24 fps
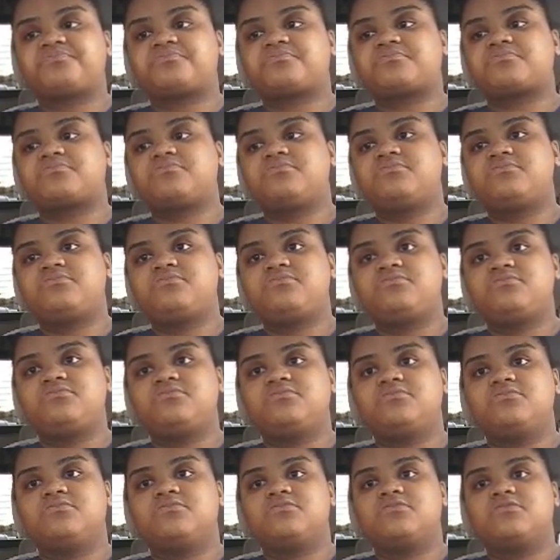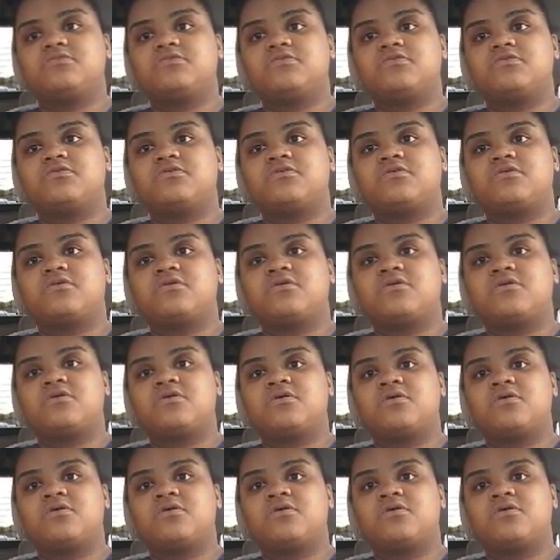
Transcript: [no speech]